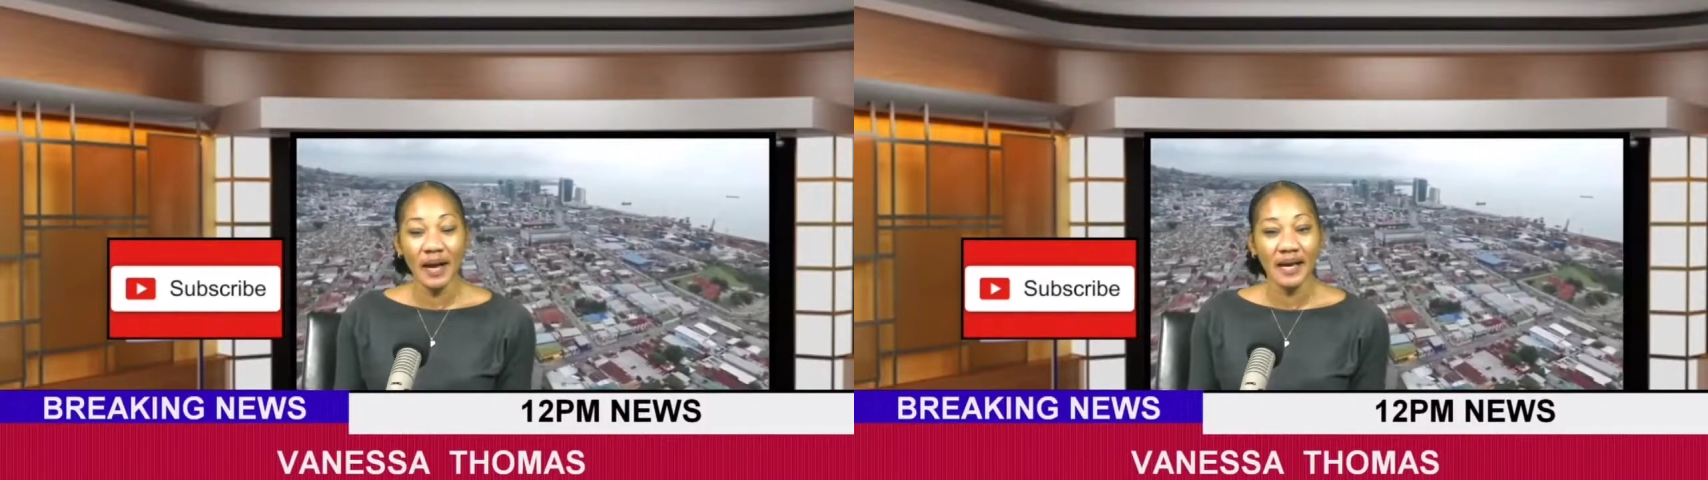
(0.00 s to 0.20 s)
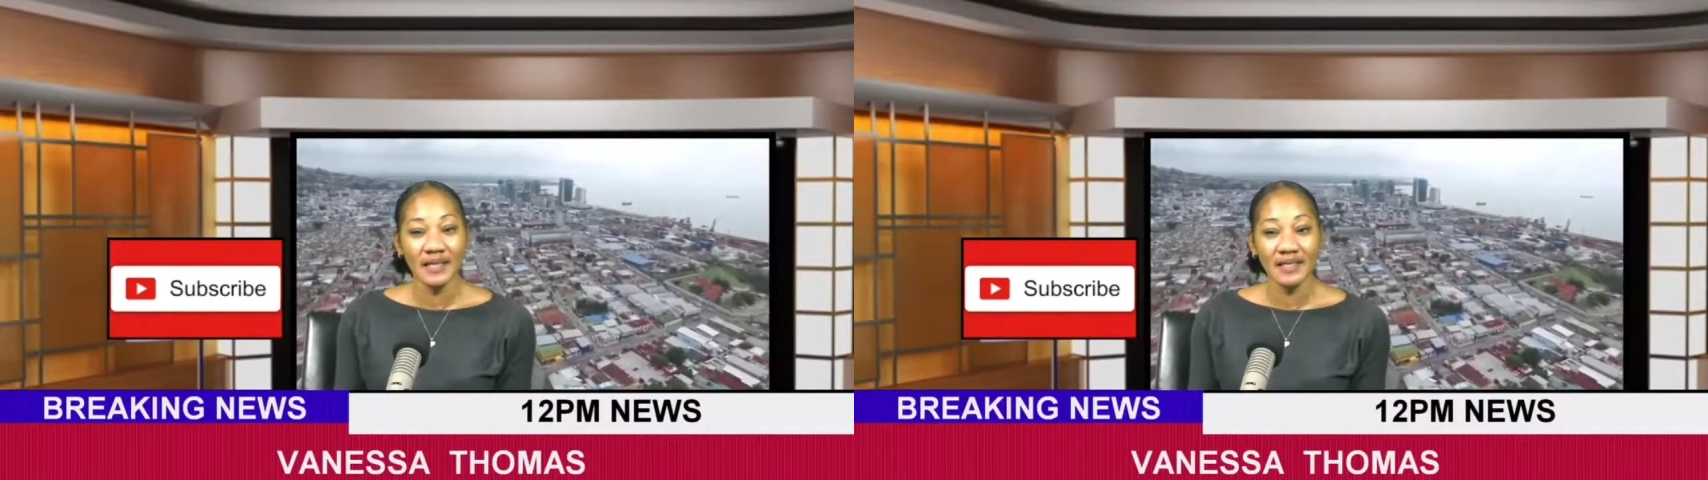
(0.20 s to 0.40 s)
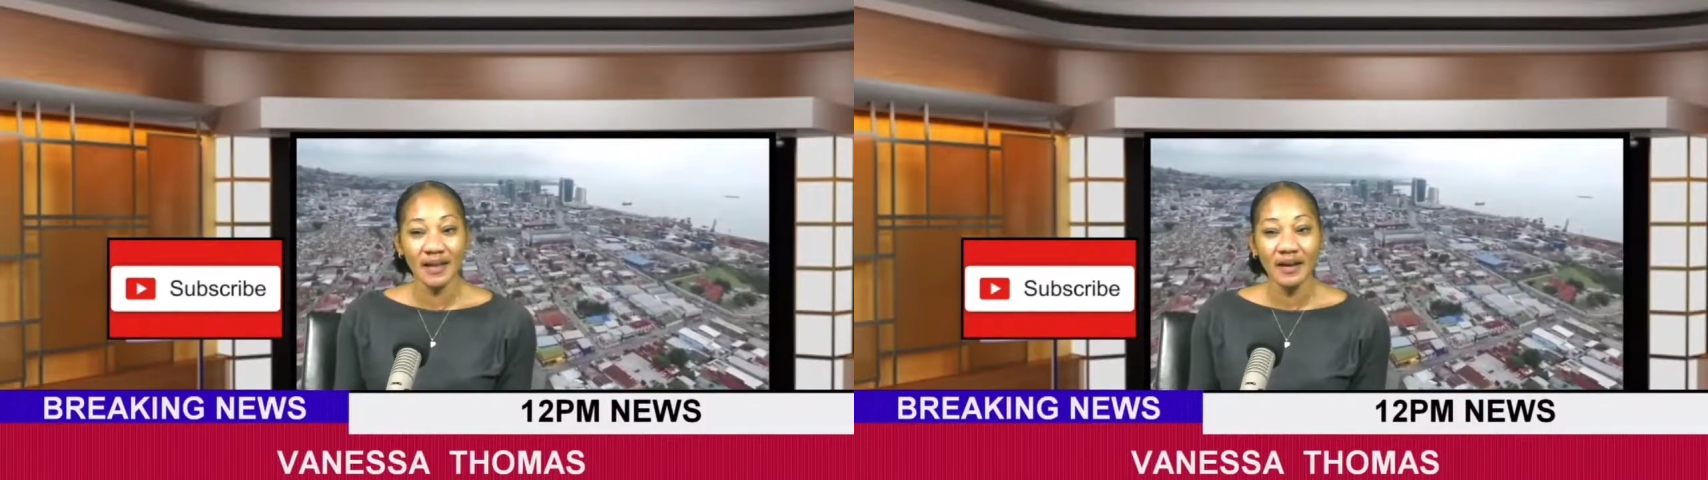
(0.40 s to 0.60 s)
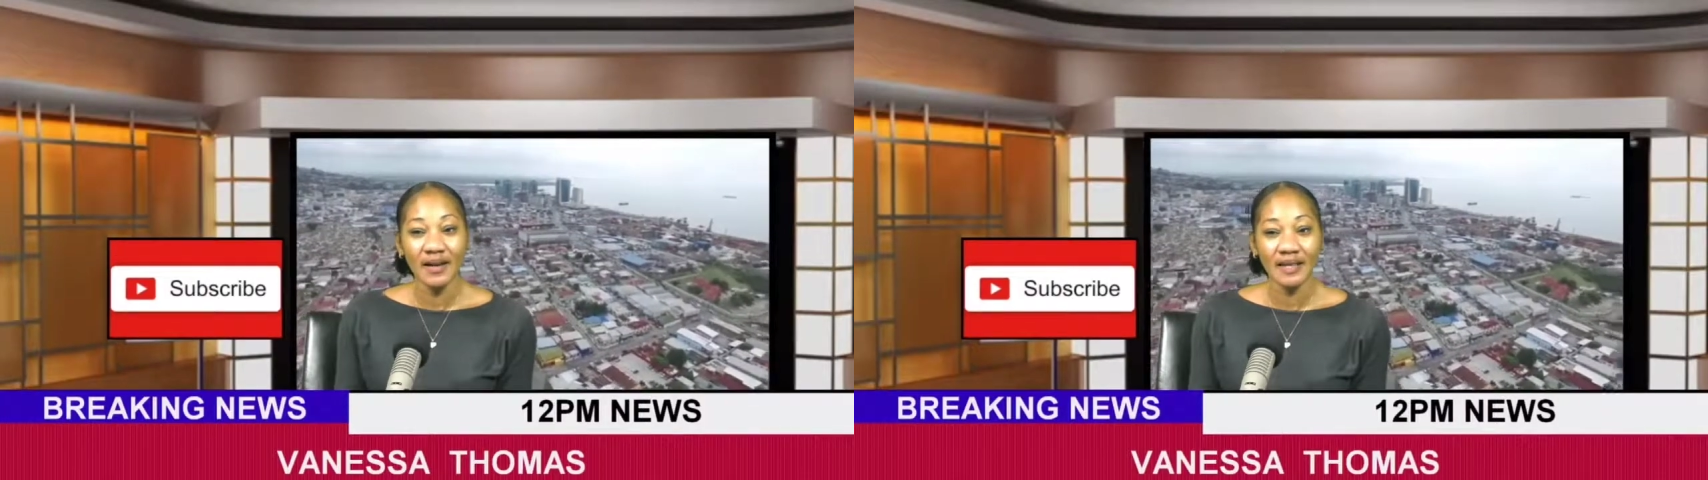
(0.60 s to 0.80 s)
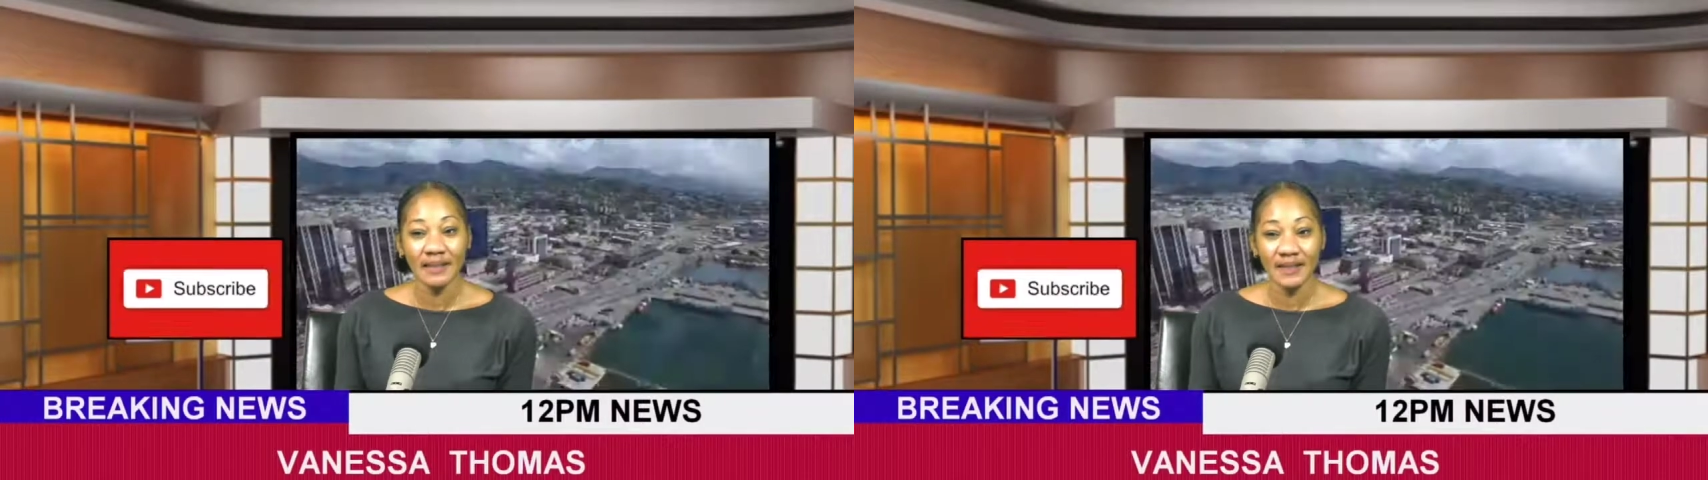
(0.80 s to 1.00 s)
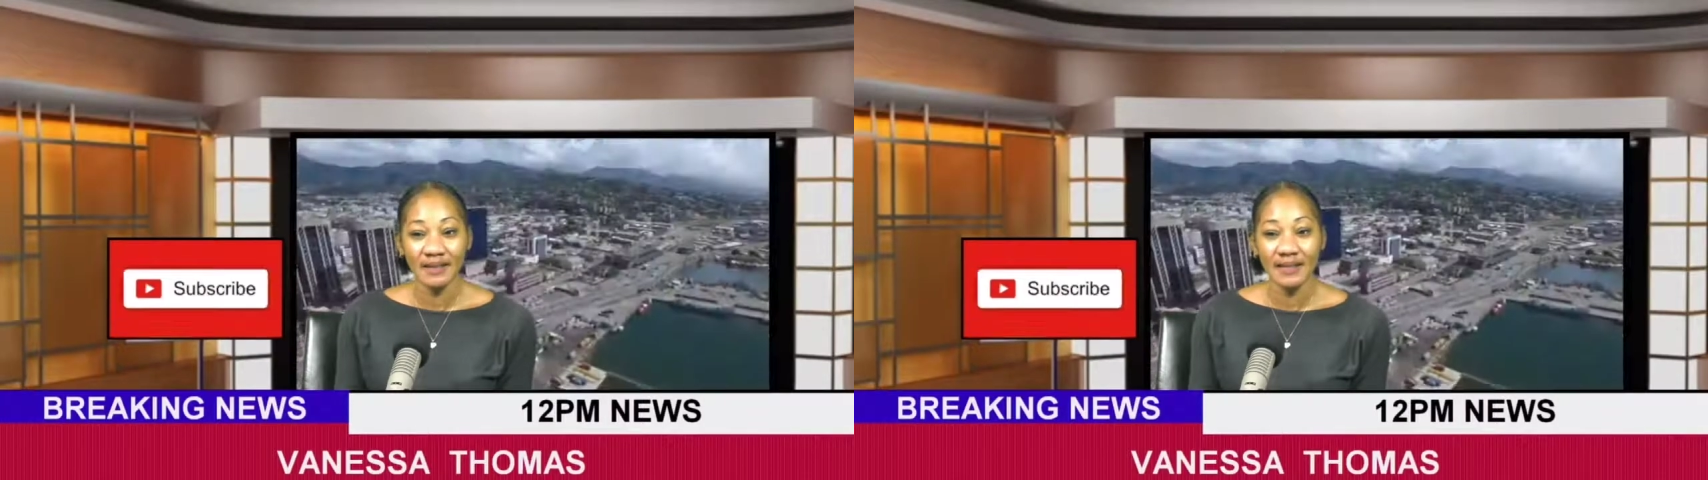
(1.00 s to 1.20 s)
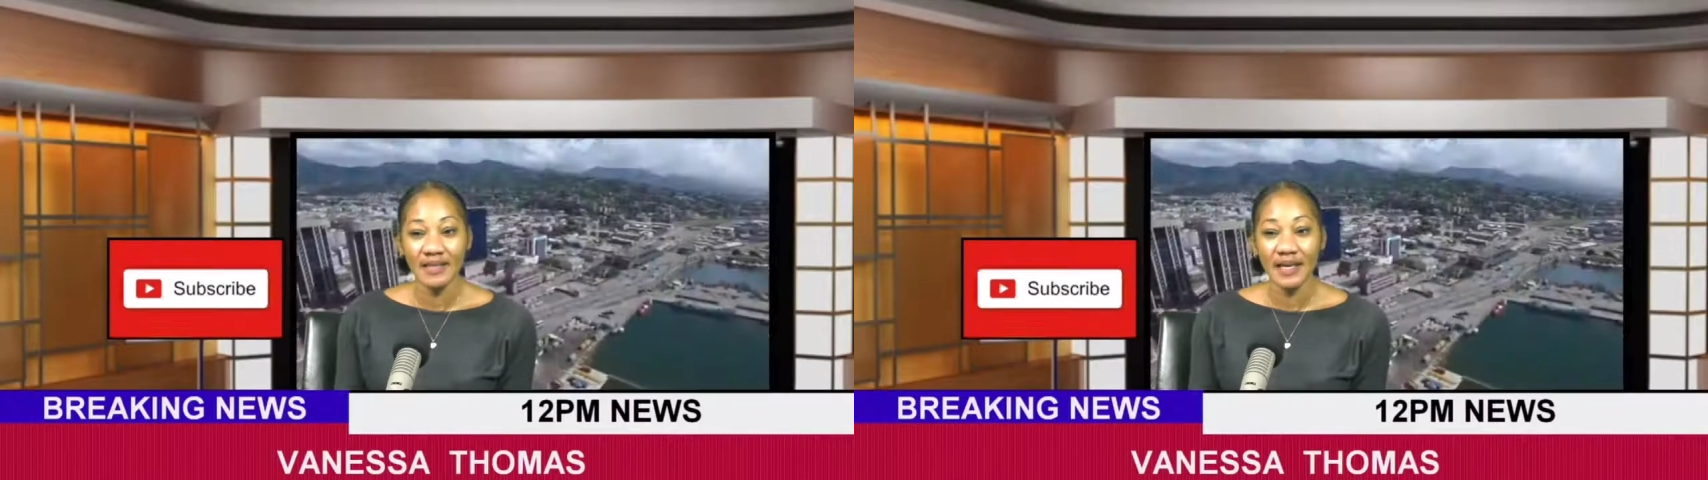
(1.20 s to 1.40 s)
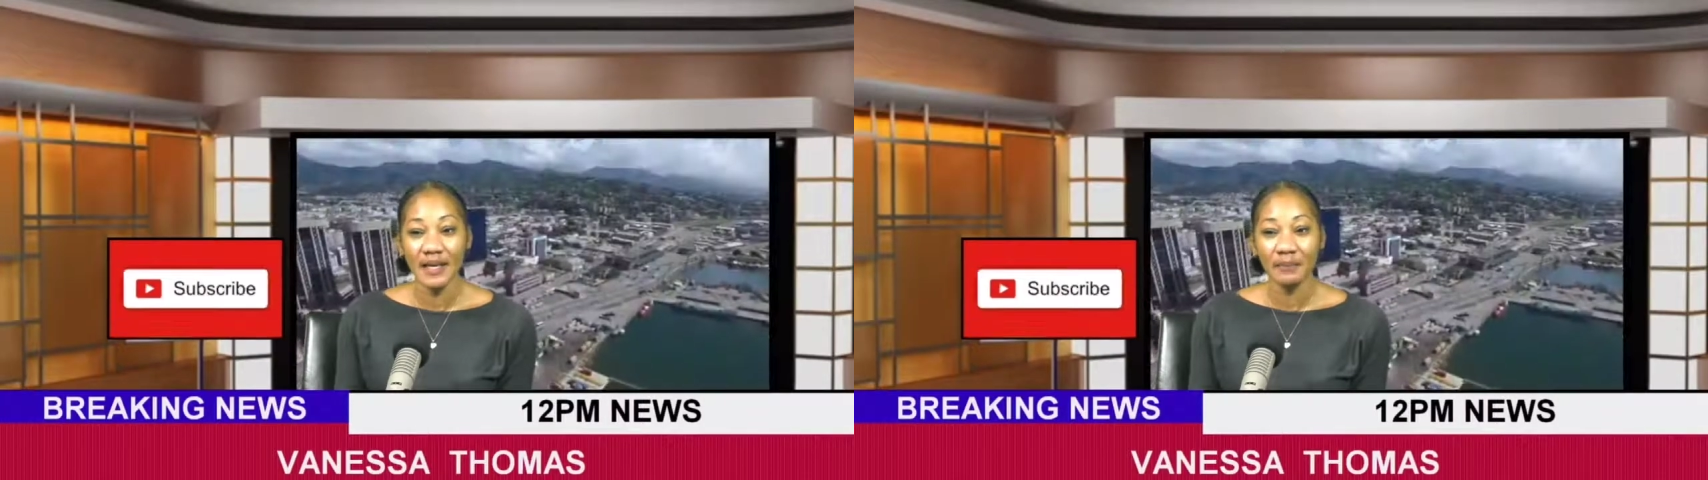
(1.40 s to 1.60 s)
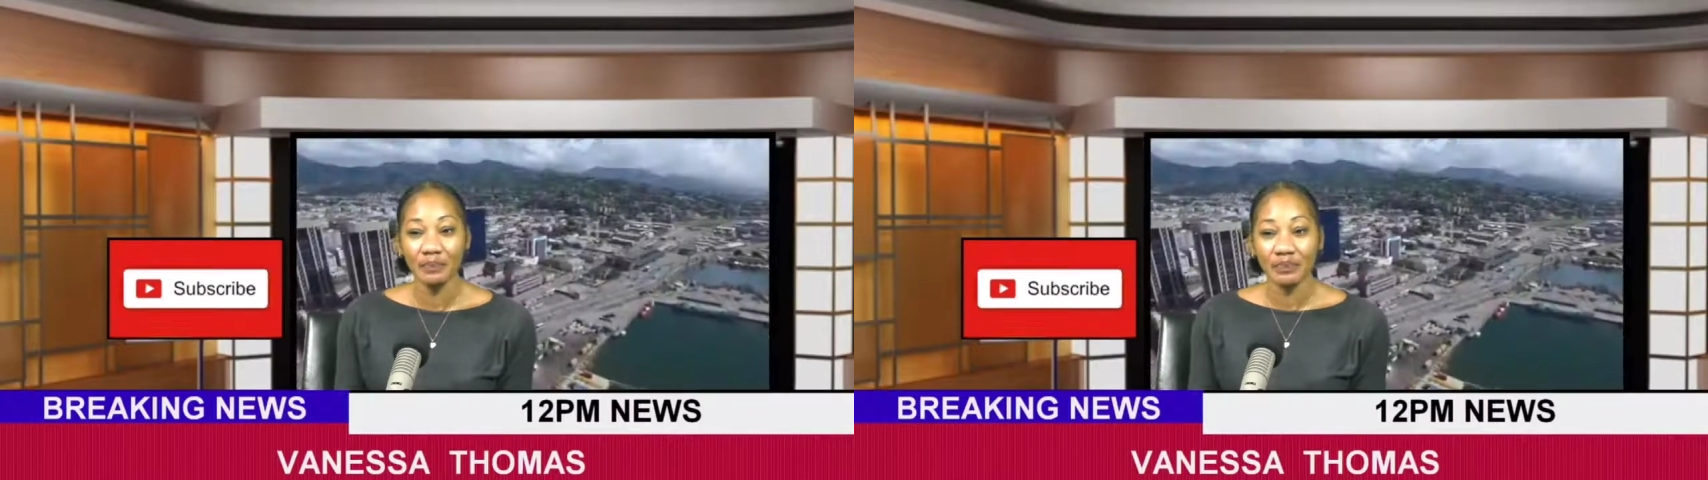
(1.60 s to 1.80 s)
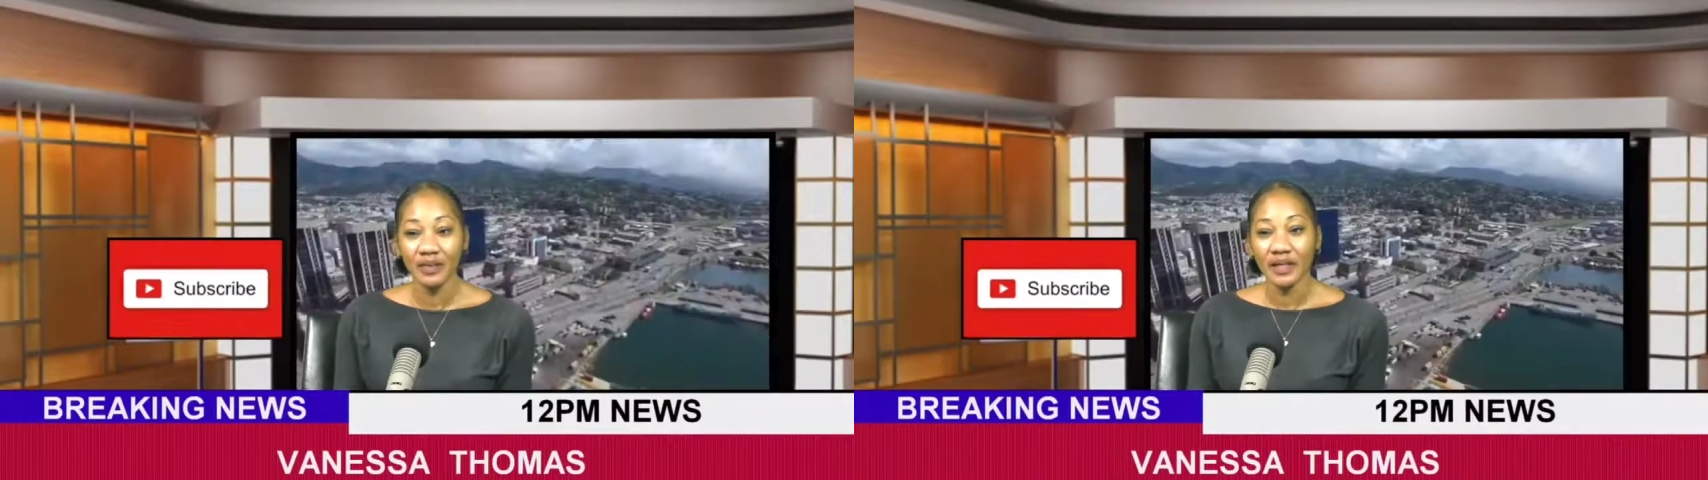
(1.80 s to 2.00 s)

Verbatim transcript: and Starlight did the same.